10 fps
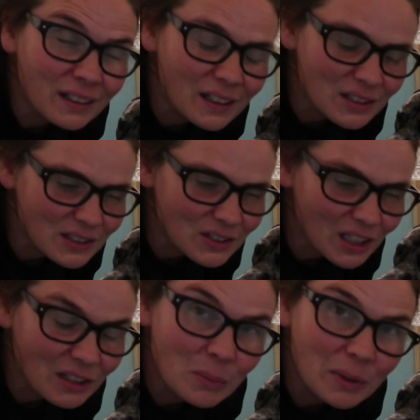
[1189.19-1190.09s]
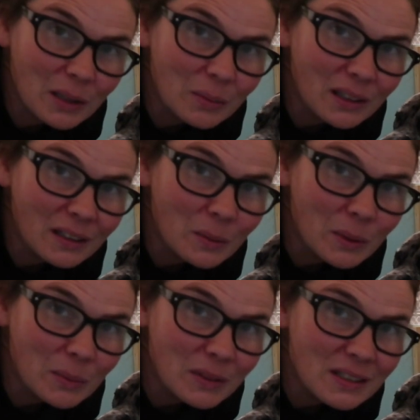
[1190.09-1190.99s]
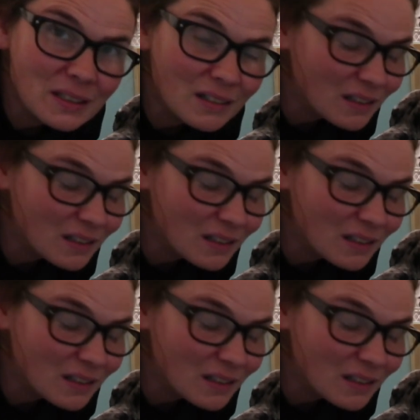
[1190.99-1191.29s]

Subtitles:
I did check the baby. The baby's still